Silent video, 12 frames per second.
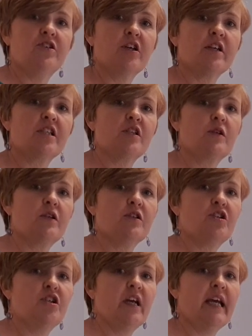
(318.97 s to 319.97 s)
just
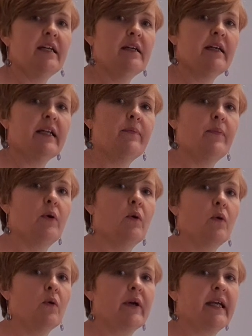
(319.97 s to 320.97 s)
gently
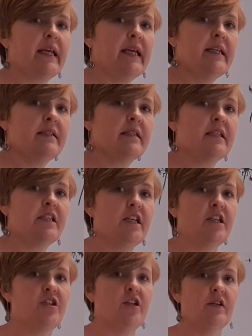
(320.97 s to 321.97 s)
pouring into the
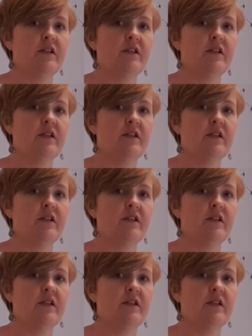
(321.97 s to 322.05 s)
tissue.